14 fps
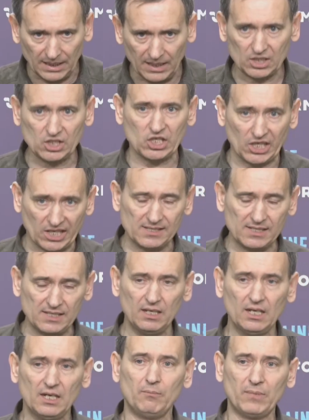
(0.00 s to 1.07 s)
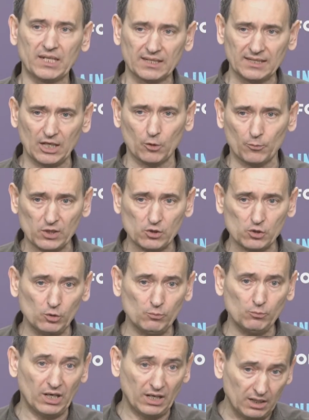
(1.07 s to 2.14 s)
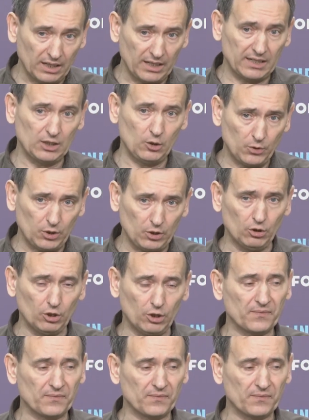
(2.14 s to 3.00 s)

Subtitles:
Ratification is on the way,